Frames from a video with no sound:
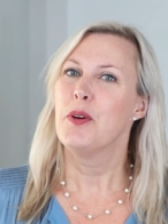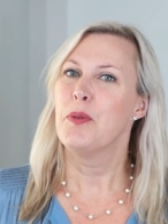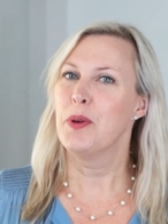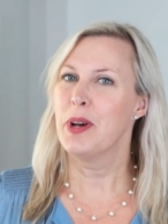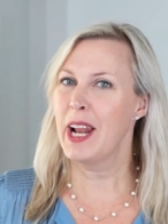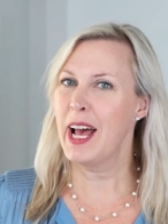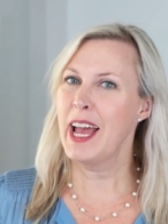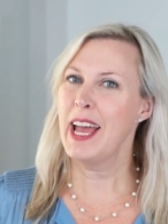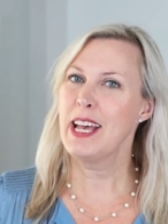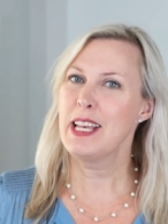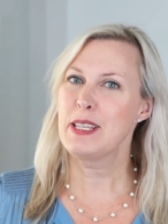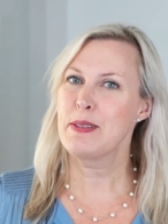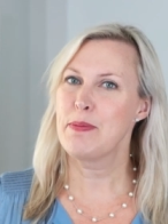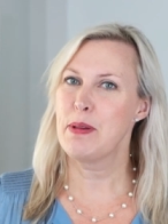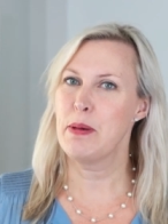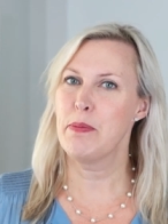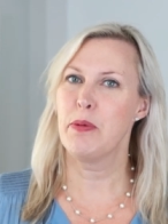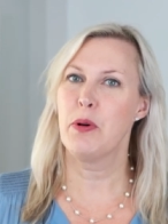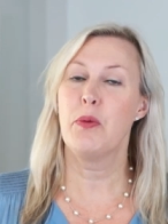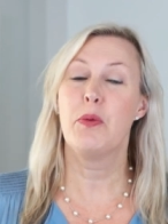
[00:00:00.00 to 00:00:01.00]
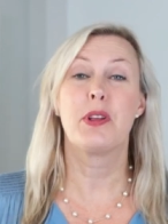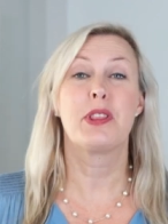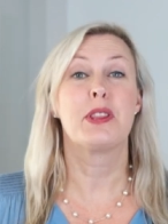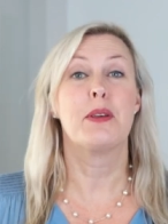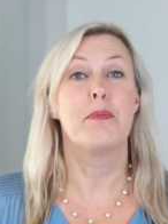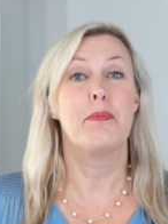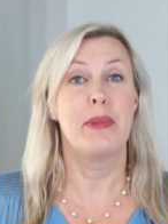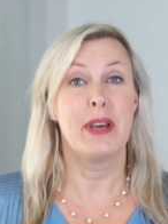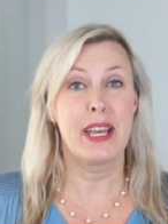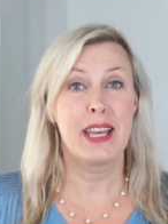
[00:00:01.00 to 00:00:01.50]
When I ask people what
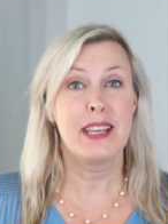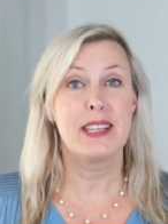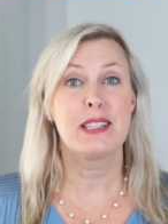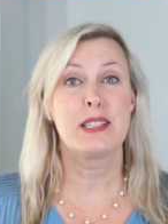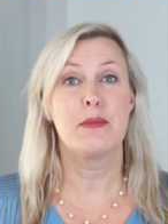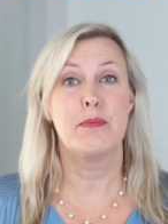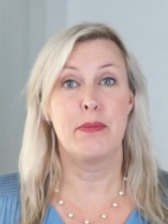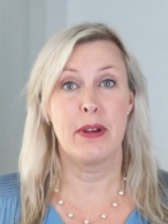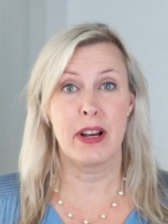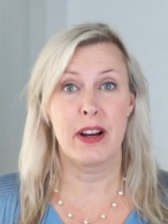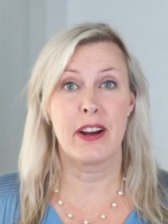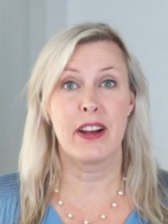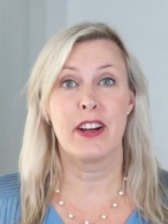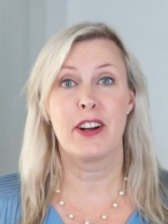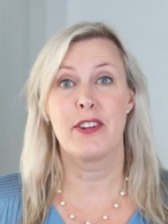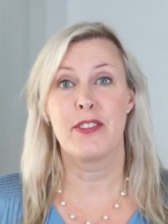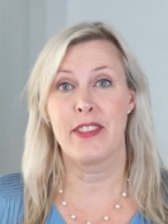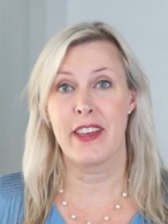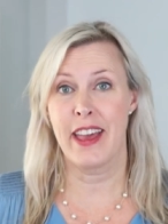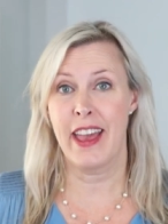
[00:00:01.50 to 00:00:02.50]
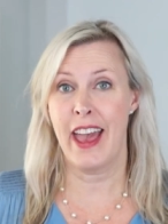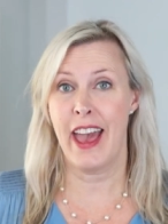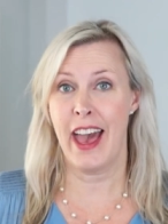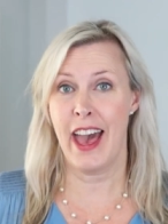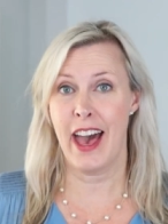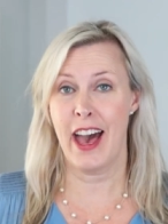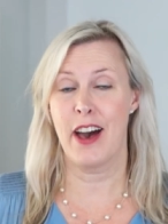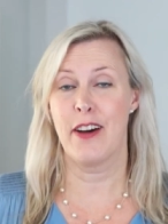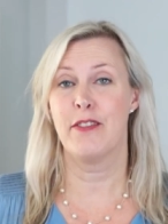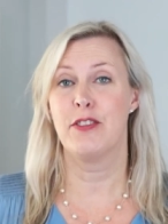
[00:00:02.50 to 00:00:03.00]
the biggest barrier they
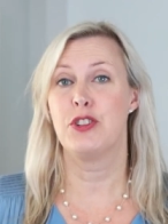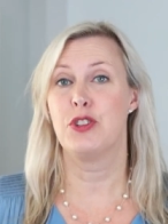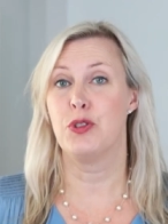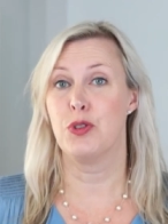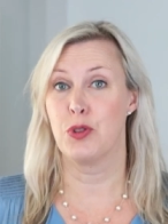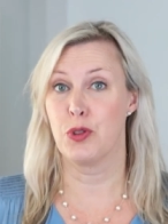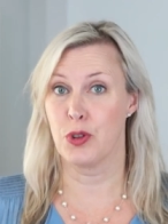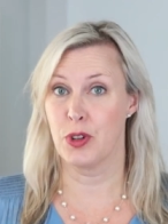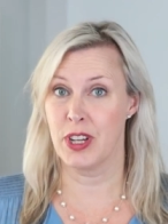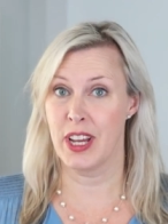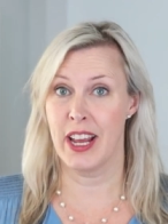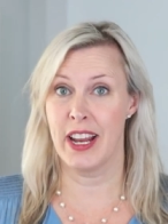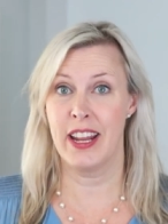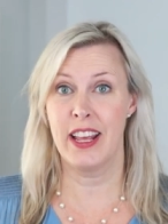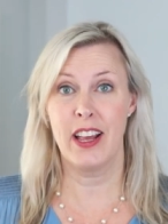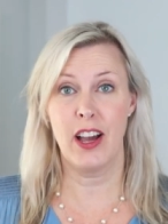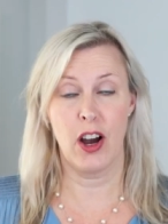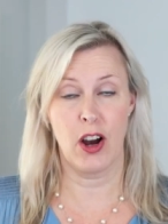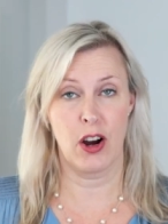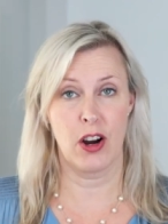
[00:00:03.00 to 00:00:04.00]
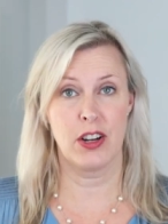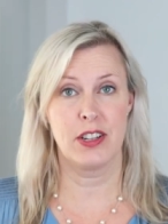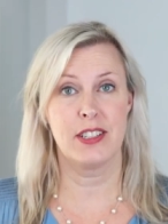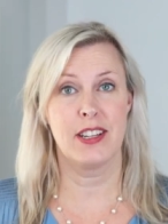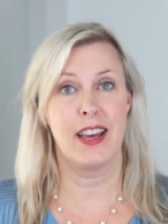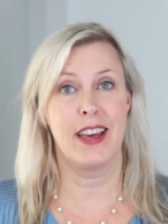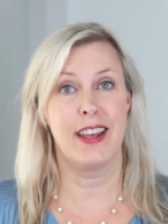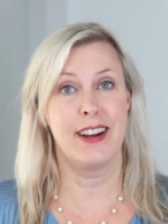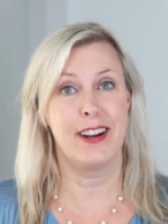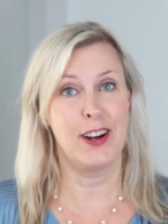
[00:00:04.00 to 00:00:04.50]
have to creating
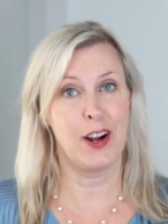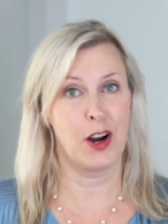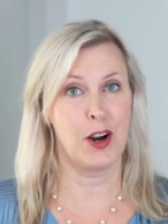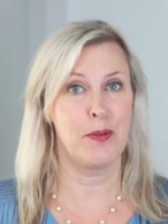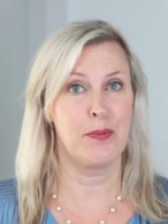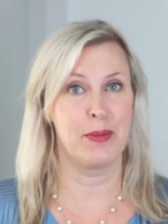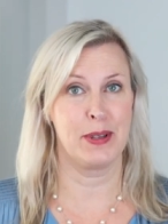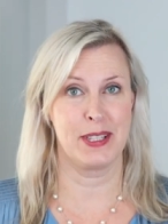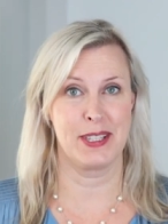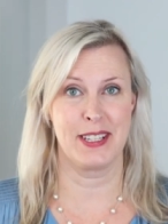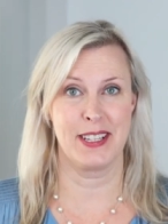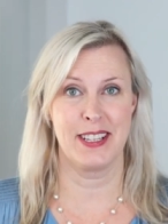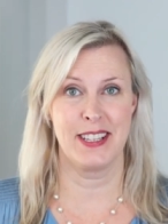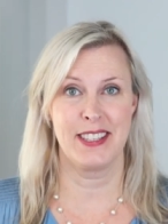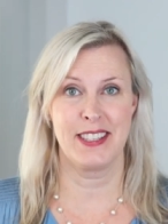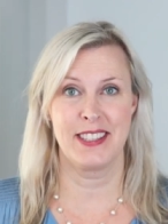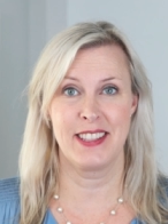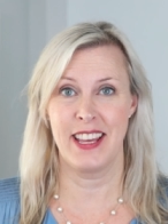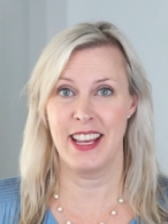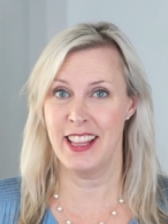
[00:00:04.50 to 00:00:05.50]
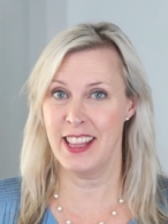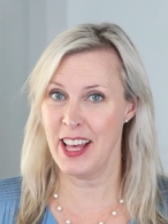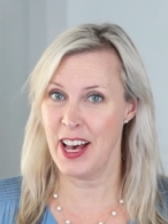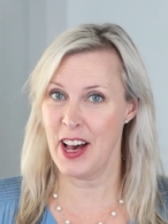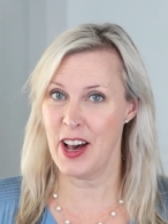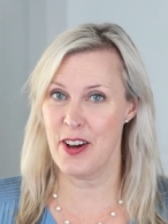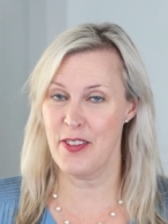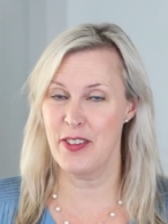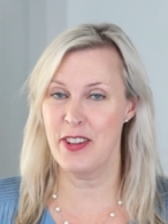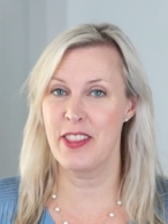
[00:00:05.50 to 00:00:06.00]
art and an art business they
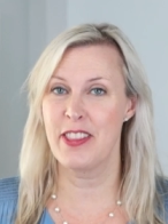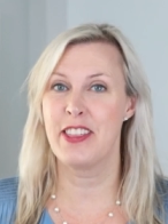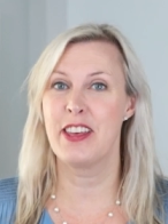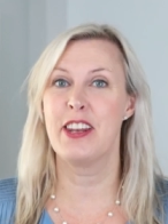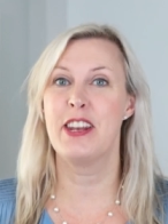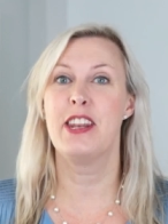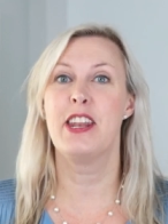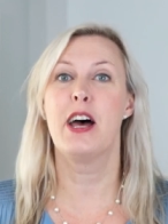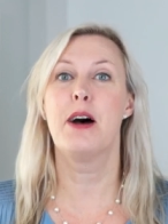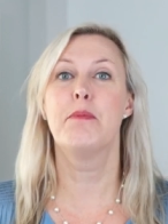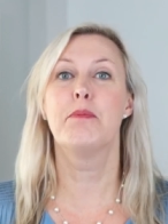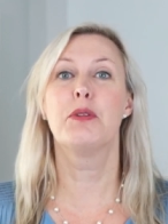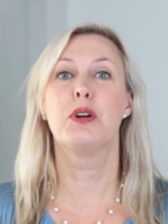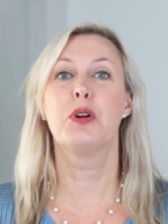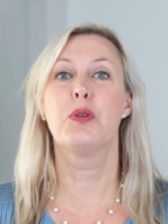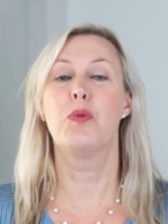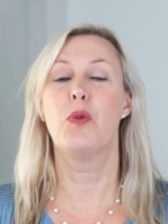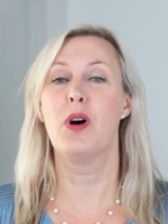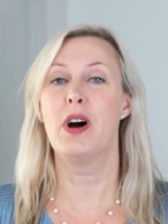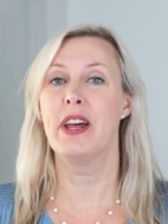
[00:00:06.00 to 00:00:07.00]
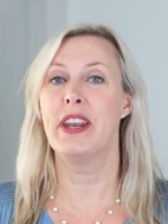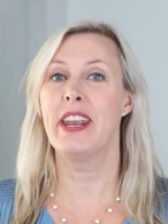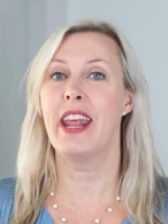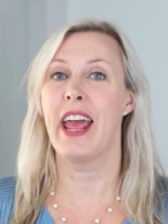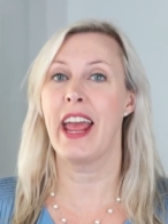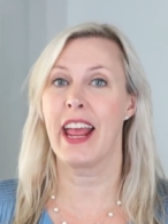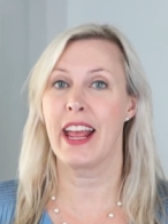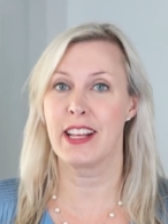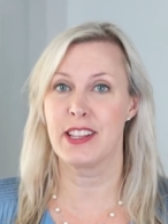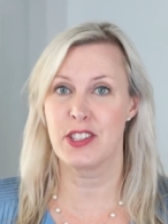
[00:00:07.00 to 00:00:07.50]
love, the number one
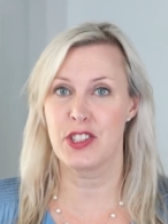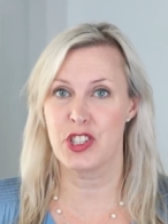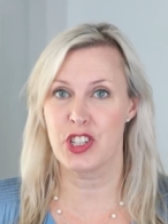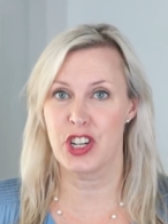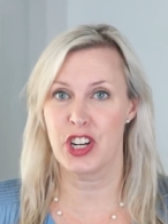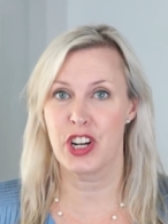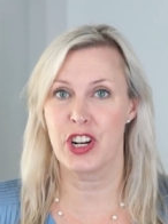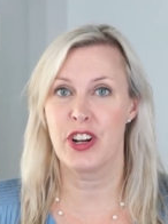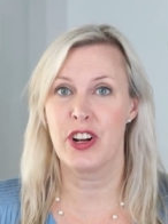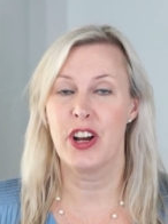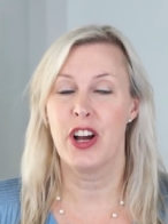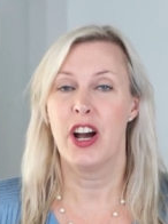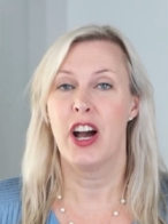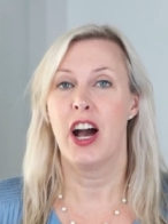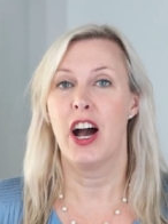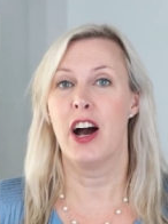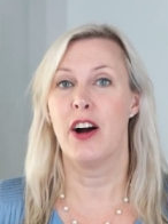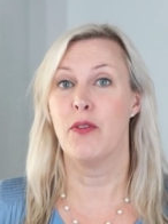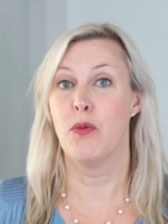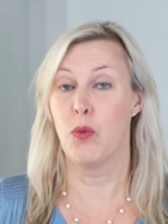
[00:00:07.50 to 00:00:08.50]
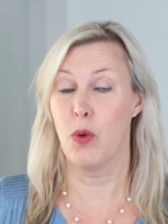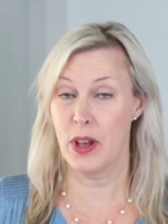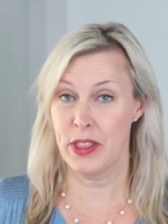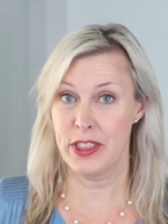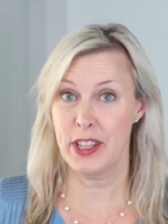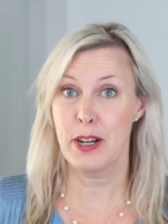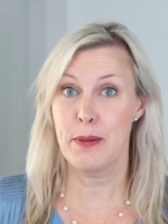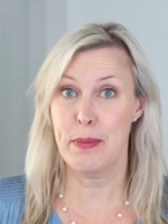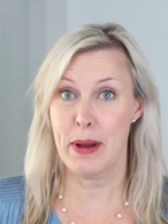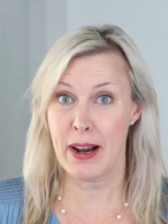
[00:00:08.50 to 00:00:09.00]
answer of
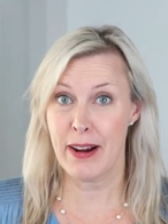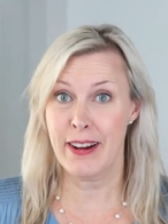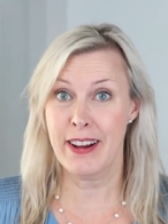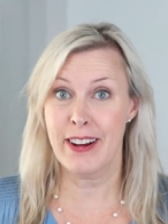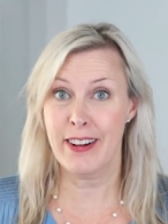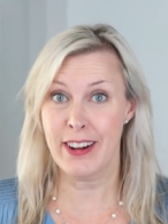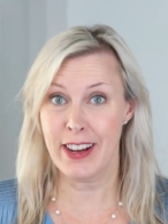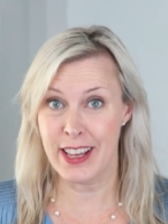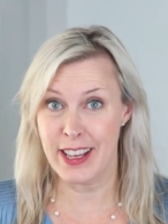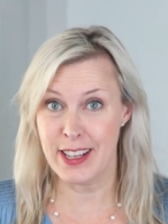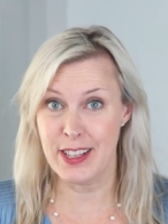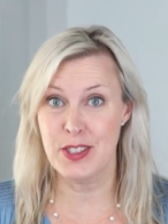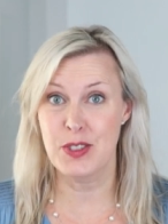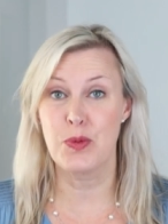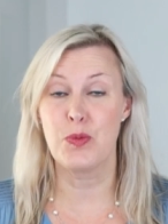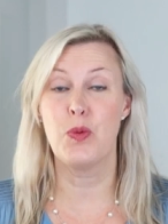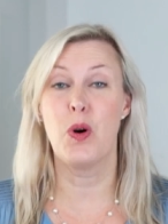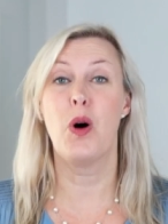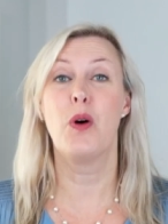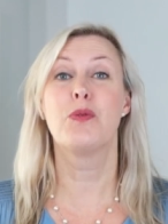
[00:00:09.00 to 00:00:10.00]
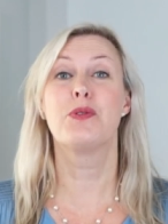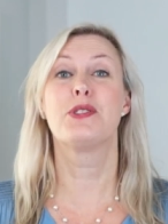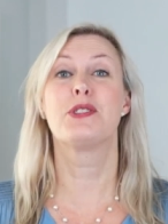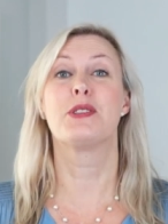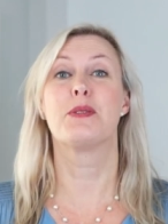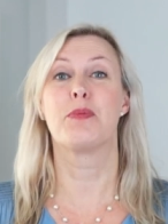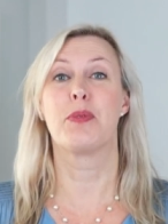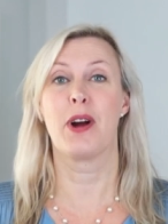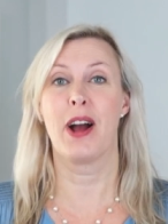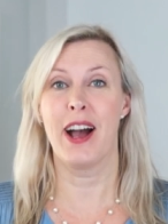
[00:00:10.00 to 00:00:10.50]
what their barrier is won't
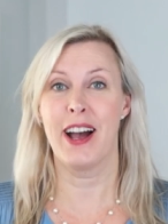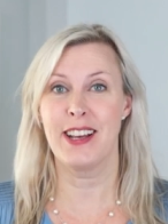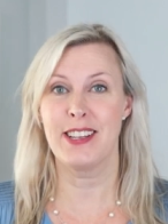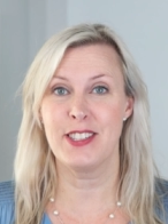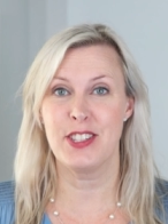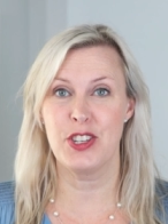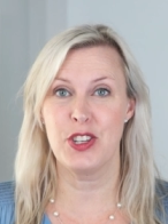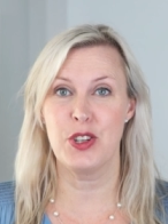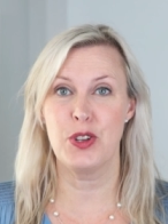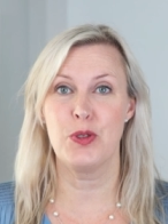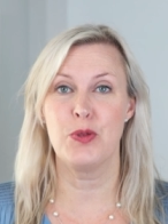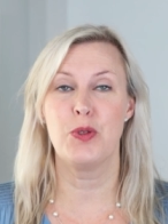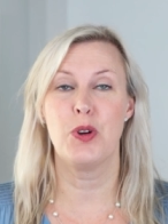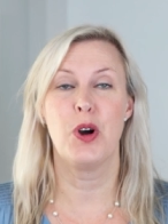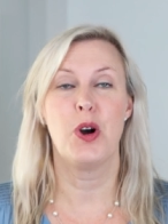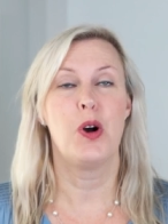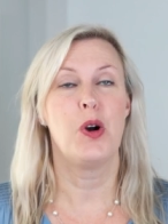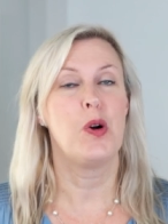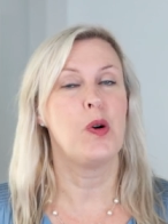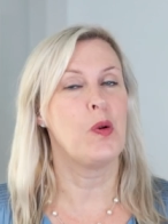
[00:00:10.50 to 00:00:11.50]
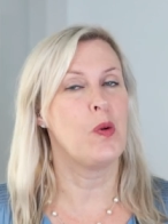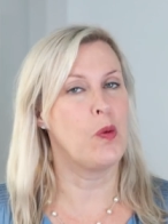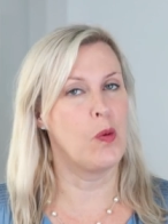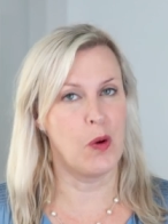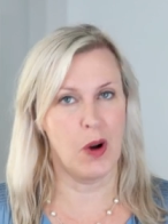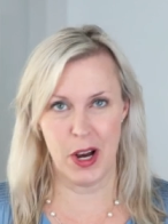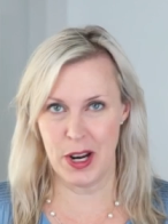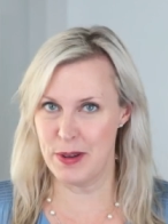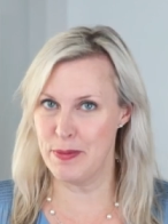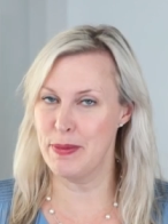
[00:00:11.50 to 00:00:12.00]
surprise you
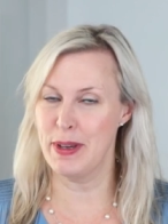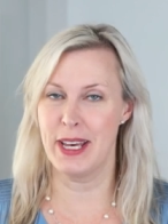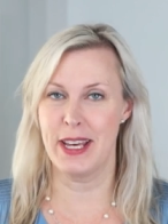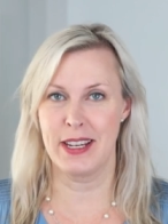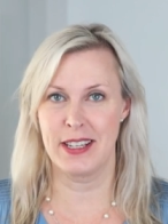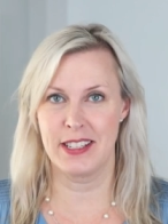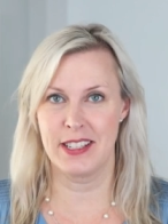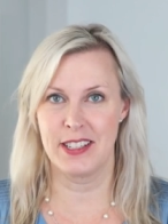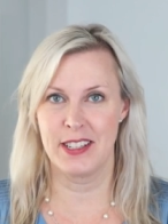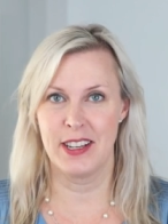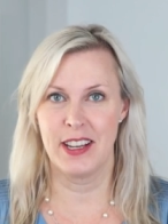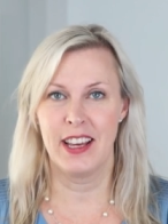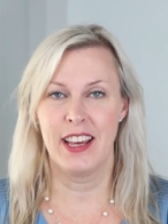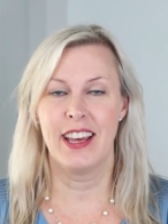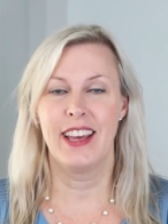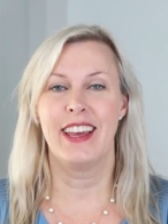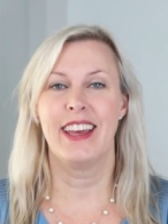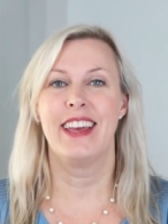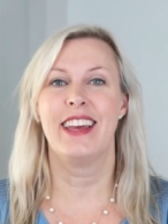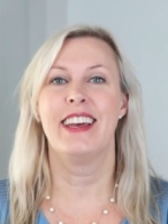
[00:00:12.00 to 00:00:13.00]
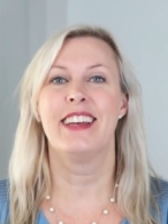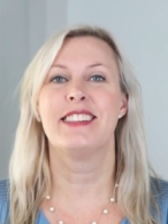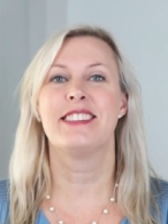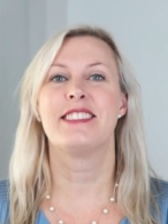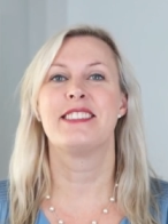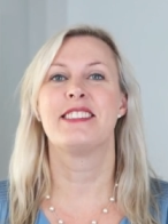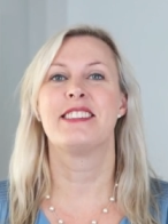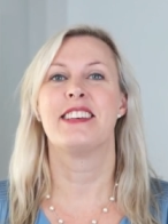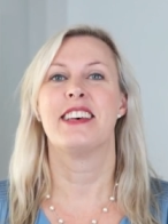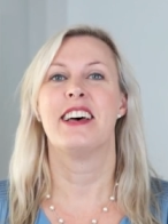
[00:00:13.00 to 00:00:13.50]
one bit.
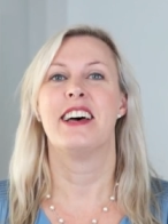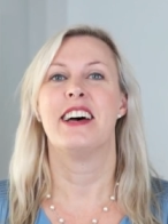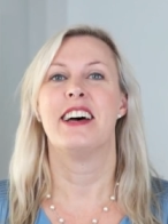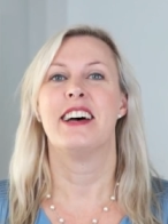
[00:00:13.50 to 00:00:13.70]
It's